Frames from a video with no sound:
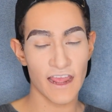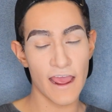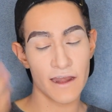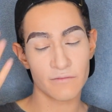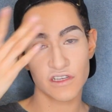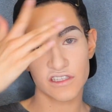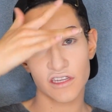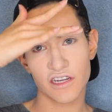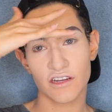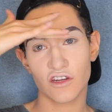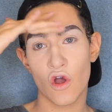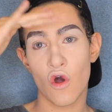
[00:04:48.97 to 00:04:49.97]
and I'm just
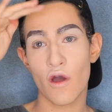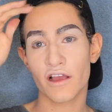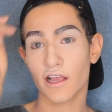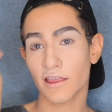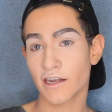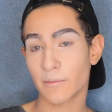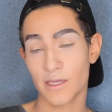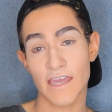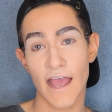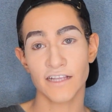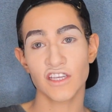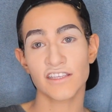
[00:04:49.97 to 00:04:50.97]
gonna go and clean up the
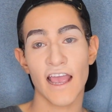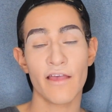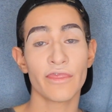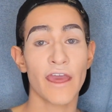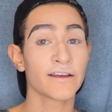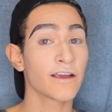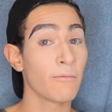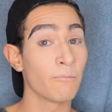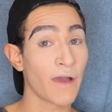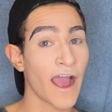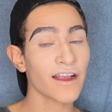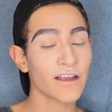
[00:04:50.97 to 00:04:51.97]
edges and then come
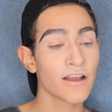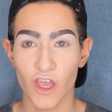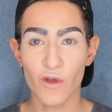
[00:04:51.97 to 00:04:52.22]
back.